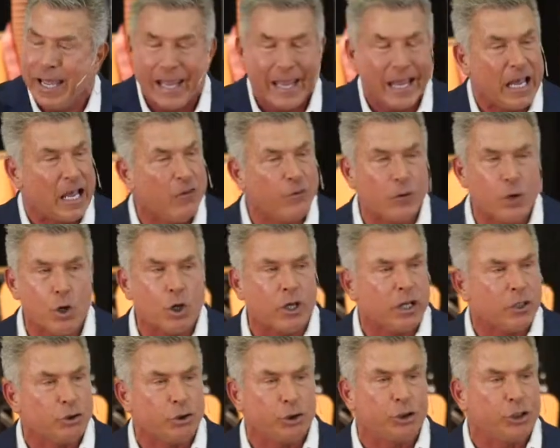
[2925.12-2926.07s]
If you
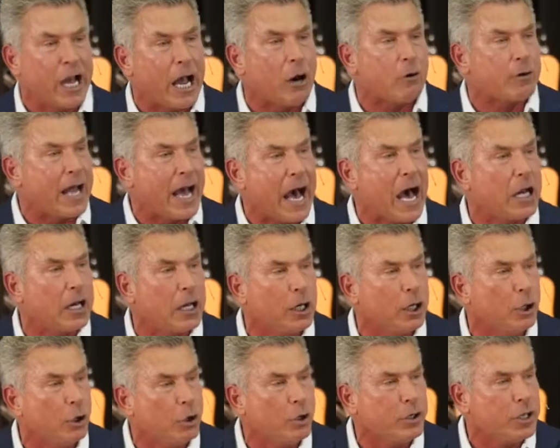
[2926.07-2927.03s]
can shout
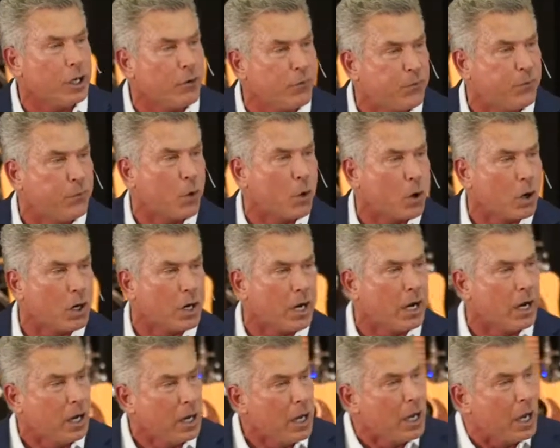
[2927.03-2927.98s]
hallelujah for
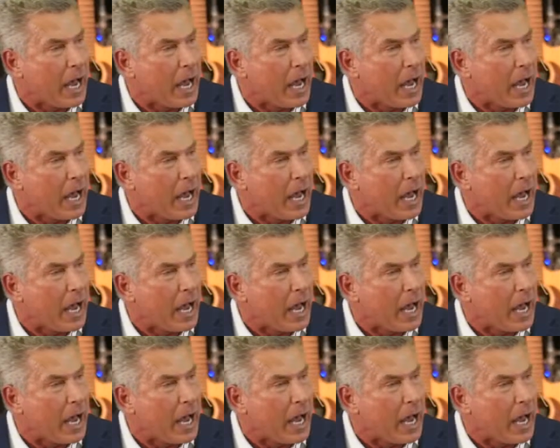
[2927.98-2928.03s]
uh,